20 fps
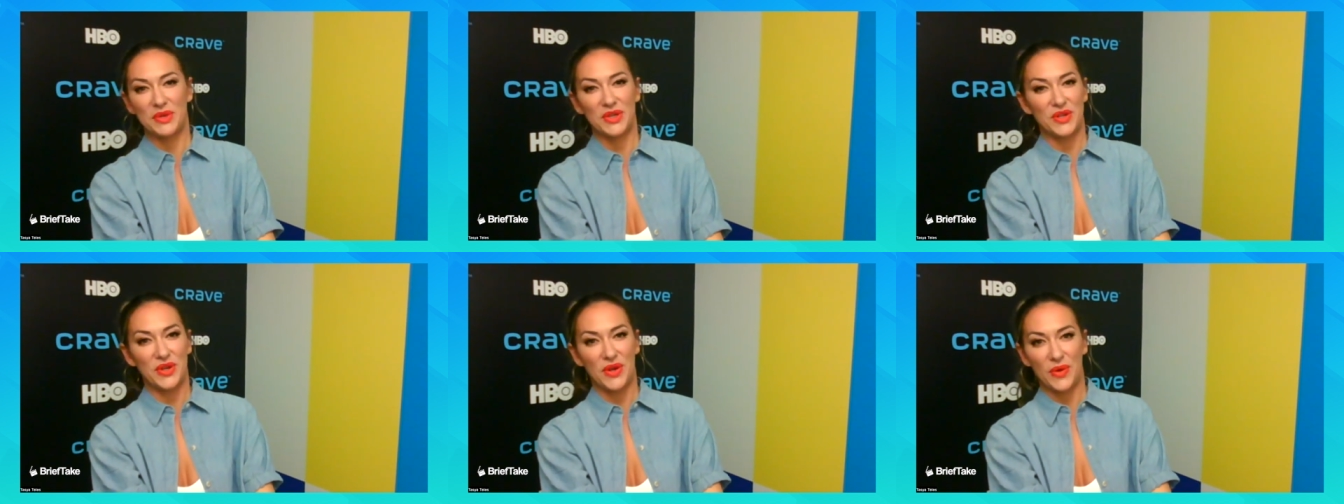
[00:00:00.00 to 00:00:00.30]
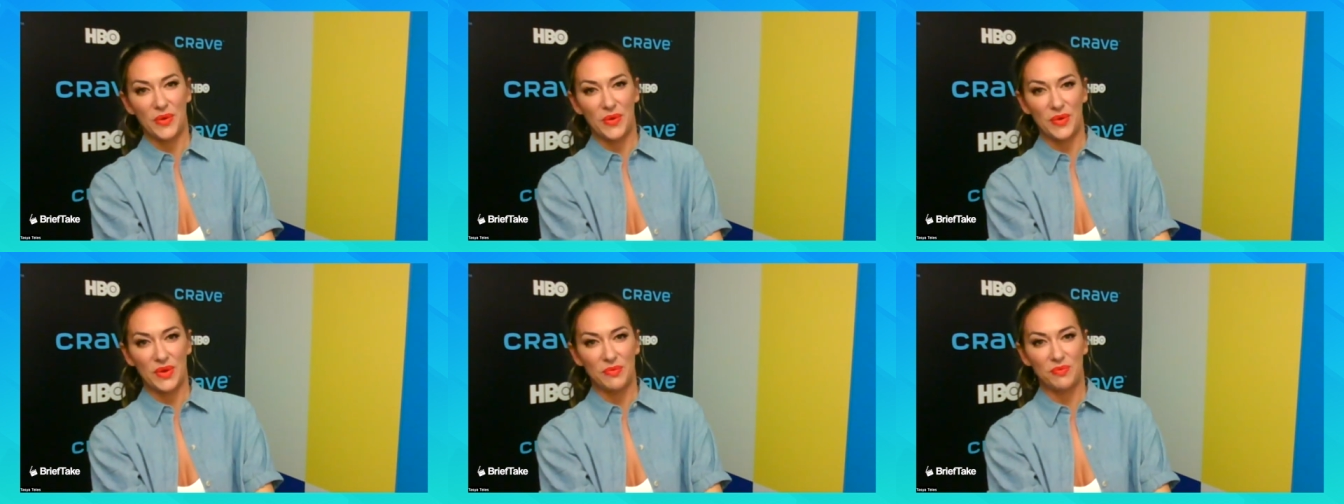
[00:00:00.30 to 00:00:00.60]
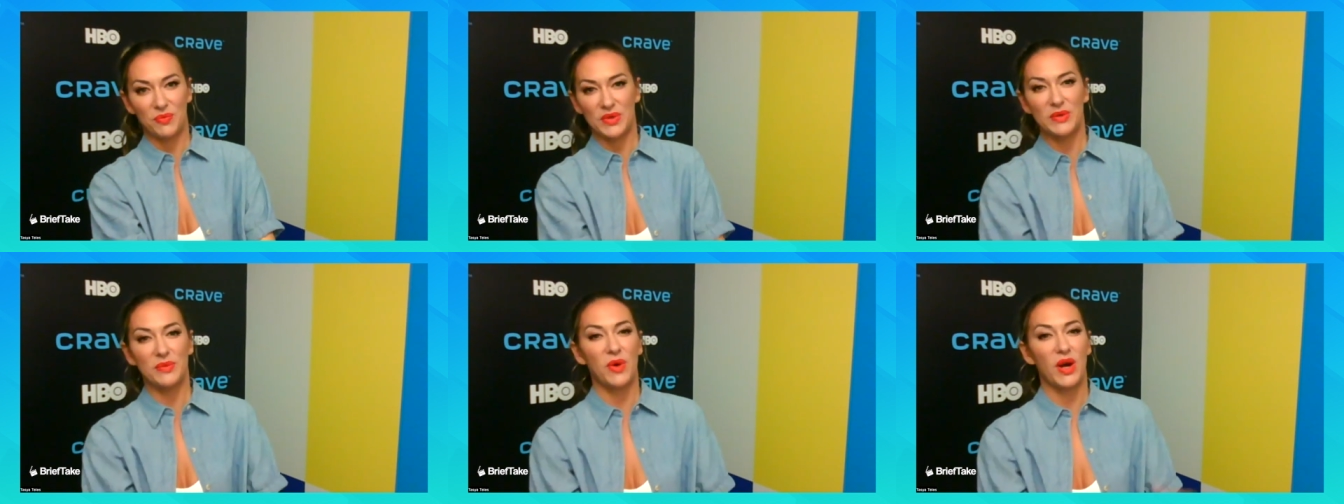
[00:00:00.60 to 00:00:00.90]
You know,
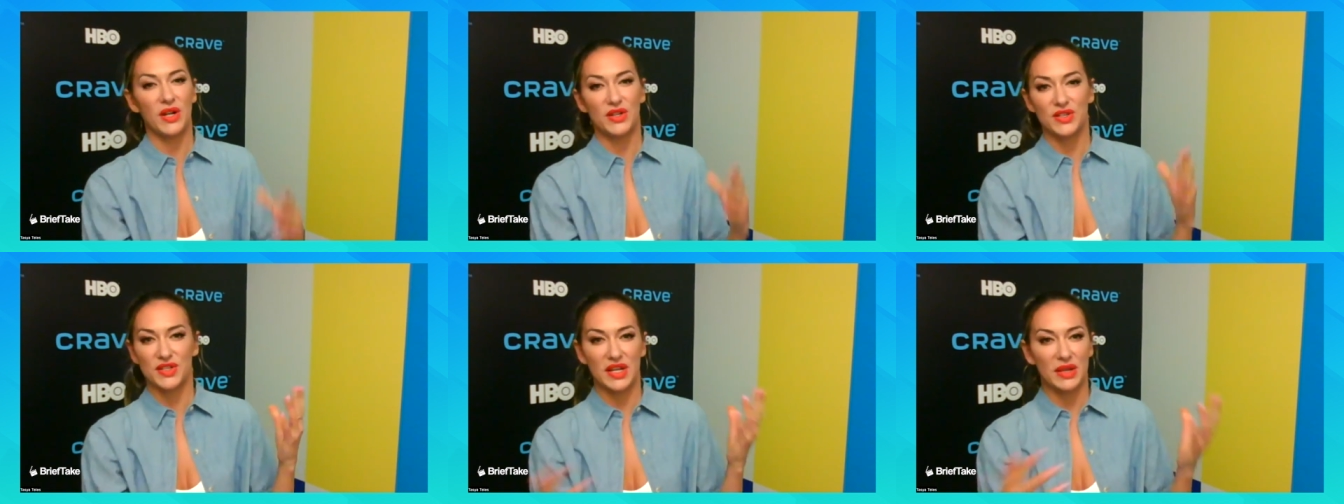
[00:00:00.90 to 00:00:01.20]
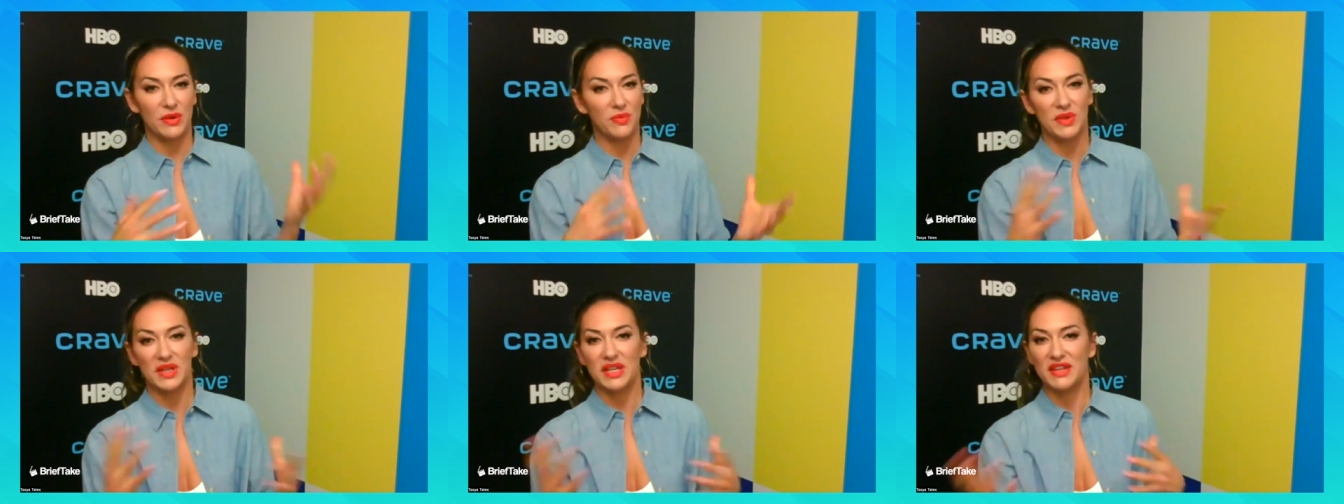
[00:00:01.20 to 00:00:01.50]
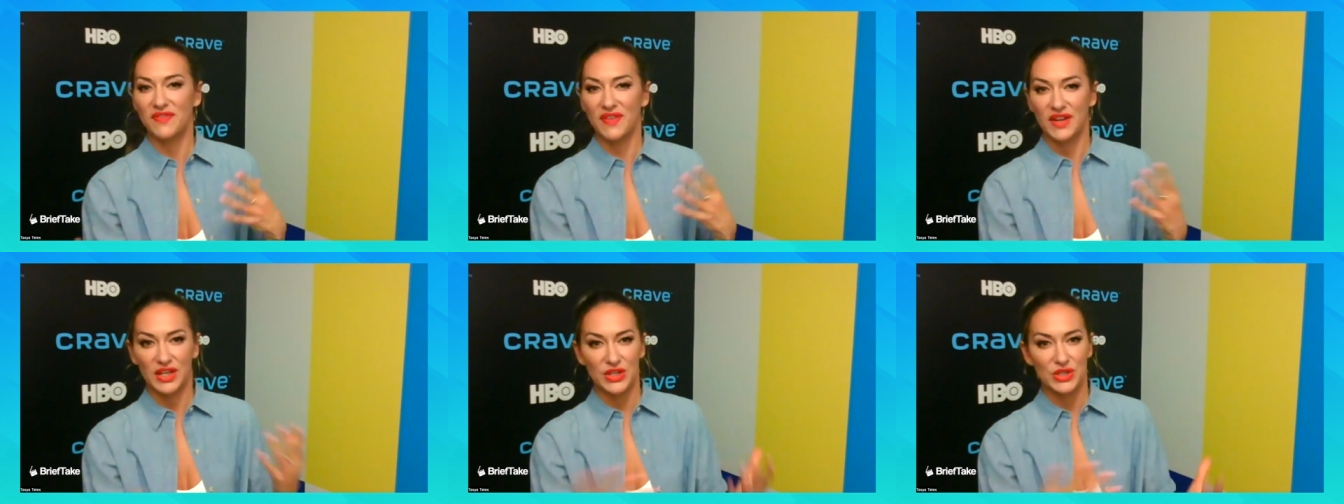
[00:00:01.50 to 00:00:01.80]
we watched like really
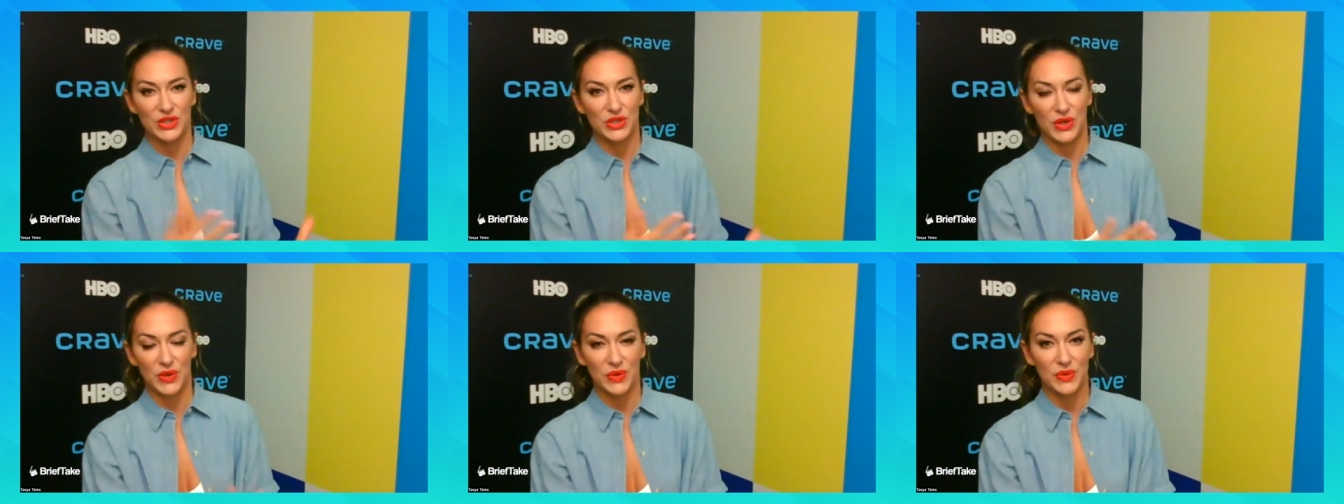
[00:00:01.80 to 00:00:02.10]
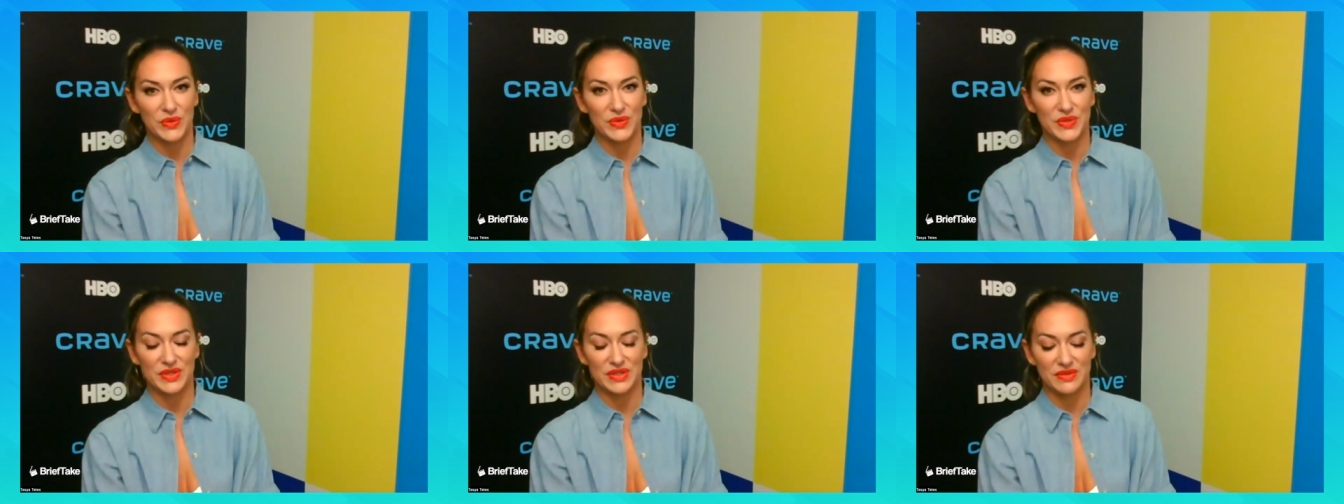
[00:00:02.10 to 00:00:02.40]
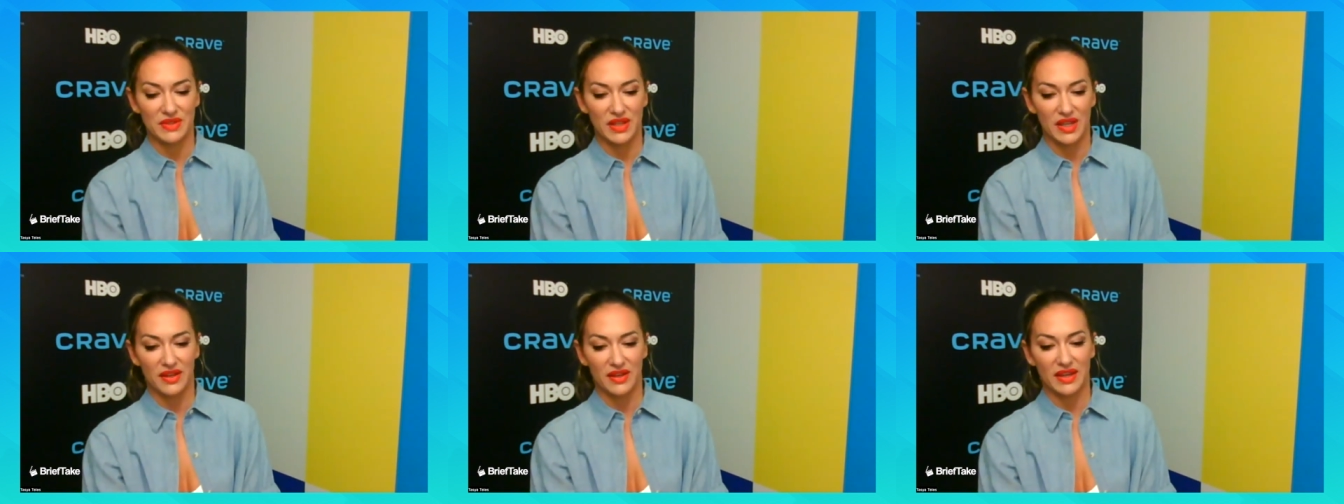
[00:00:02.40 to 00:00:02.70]
funny shows,
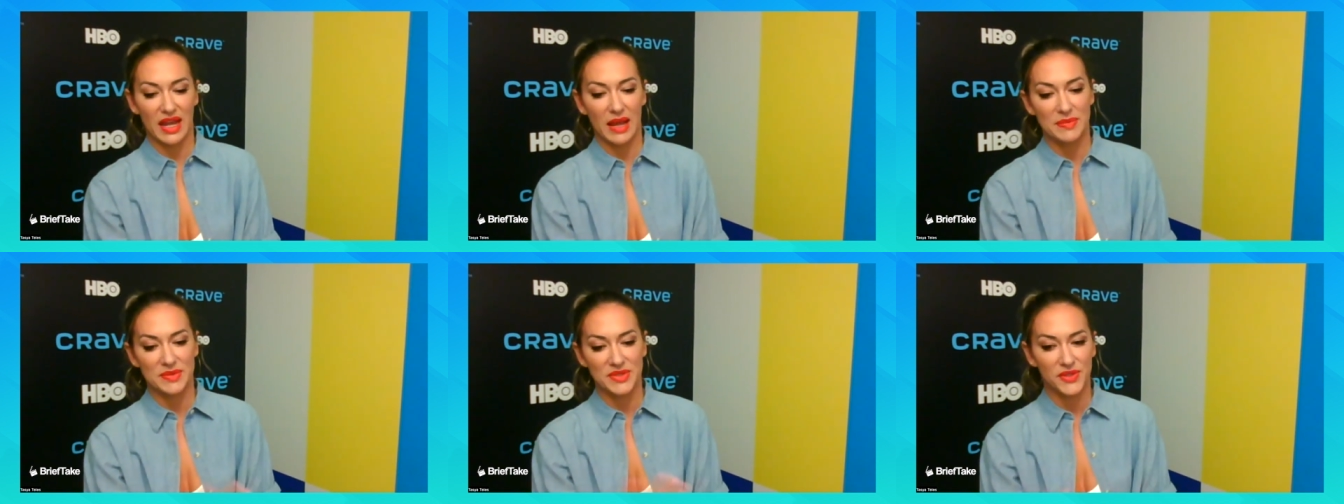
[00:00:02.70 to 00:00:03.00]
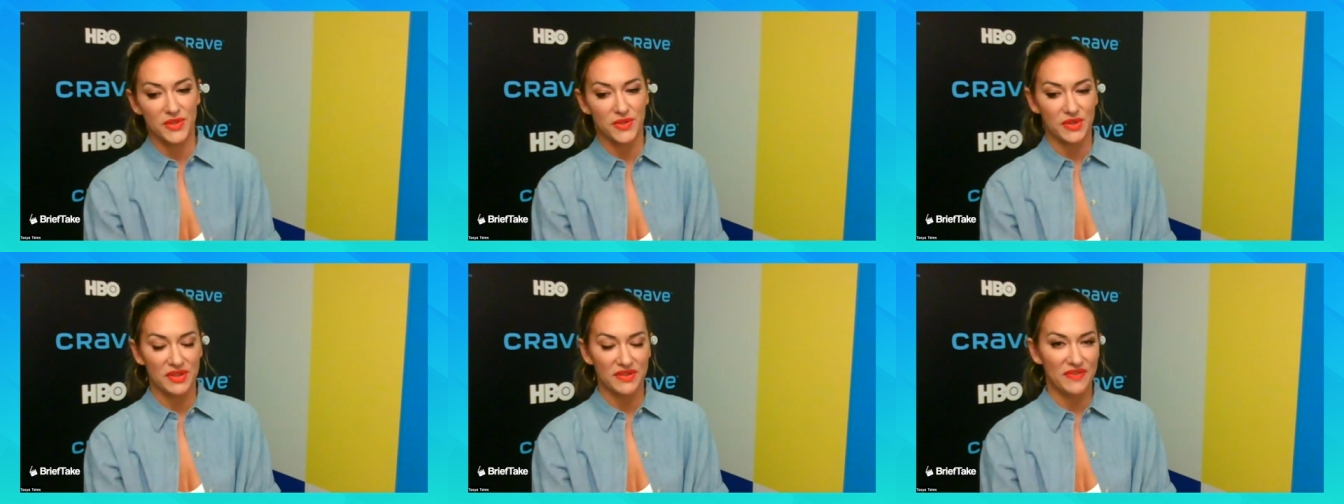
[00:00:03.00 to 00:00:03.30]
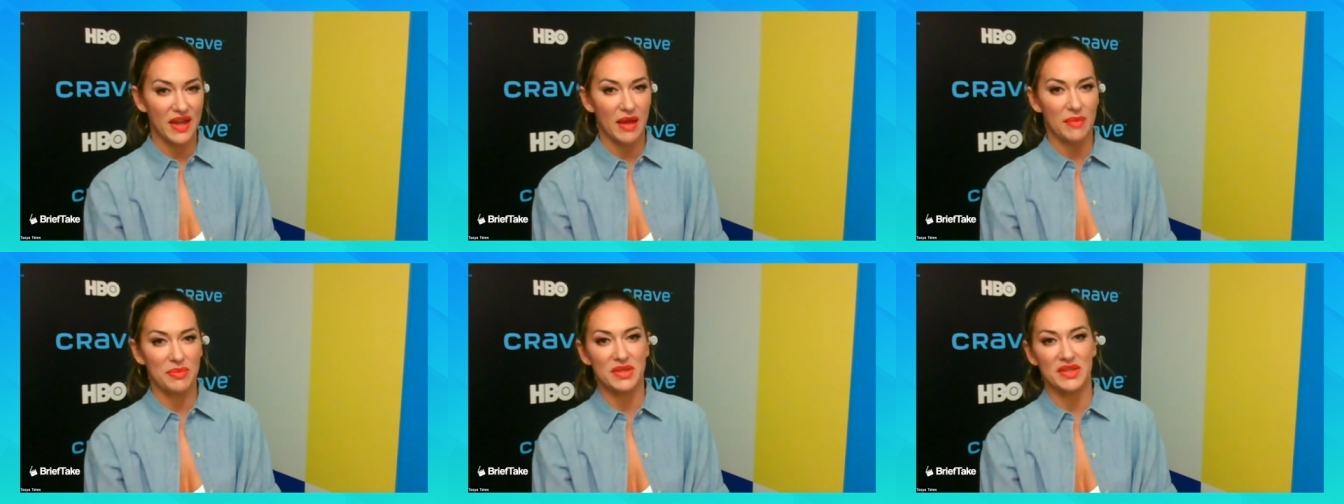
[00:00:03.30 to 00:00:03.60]
like Absolutely
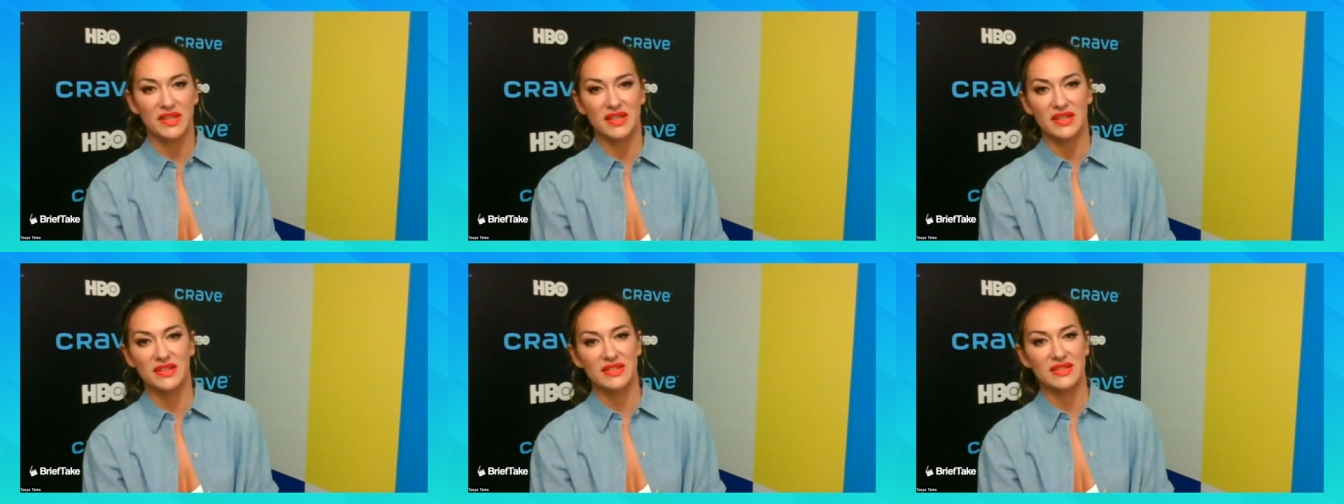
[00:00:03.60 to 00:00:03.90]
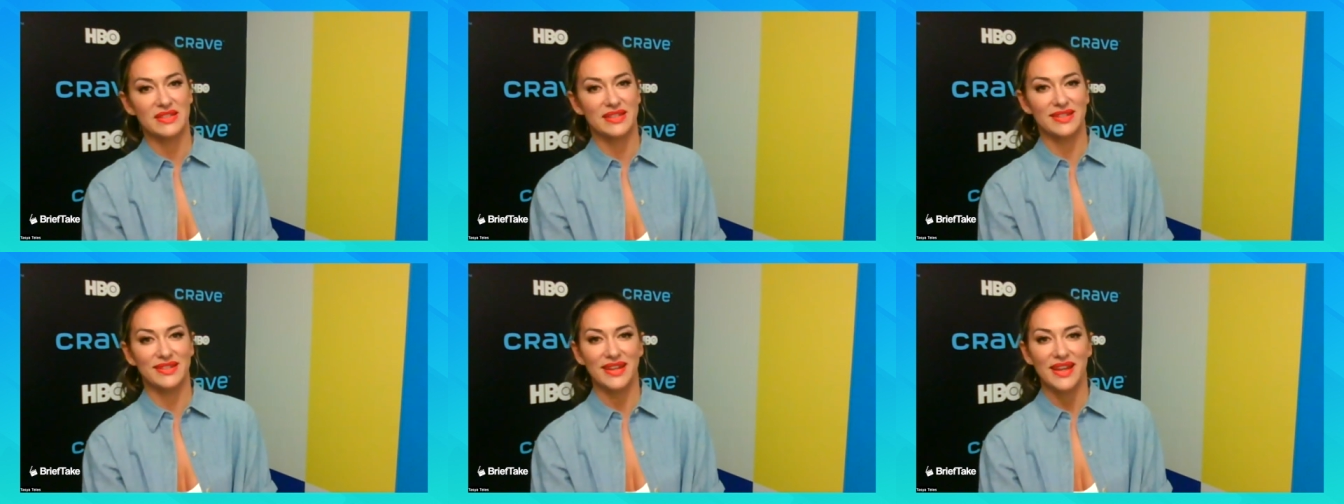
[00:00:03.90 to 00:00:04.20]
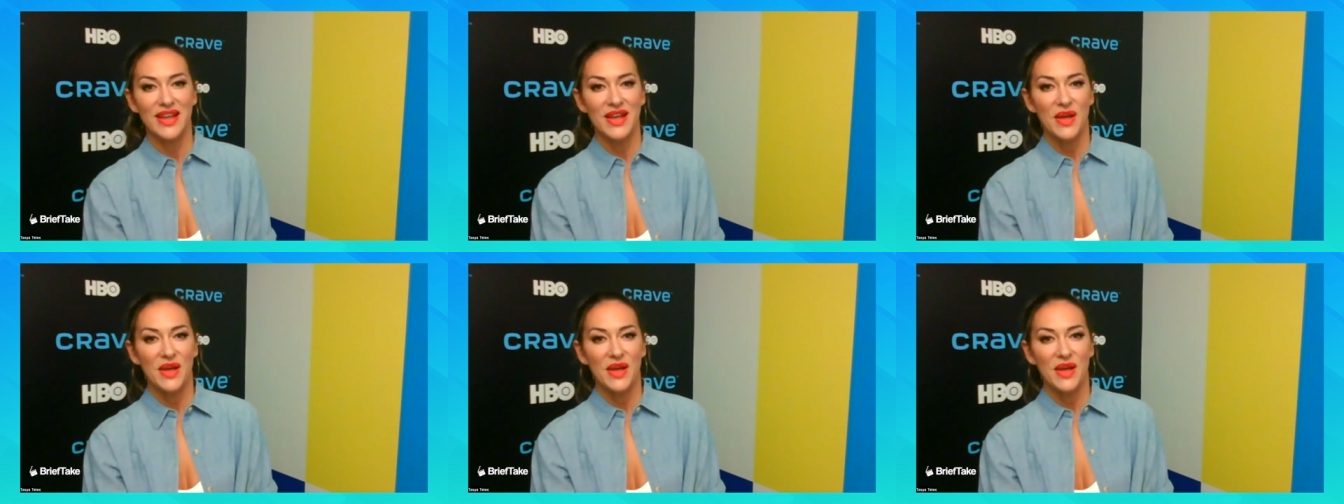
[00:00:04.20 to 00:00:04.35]
Fabulous, and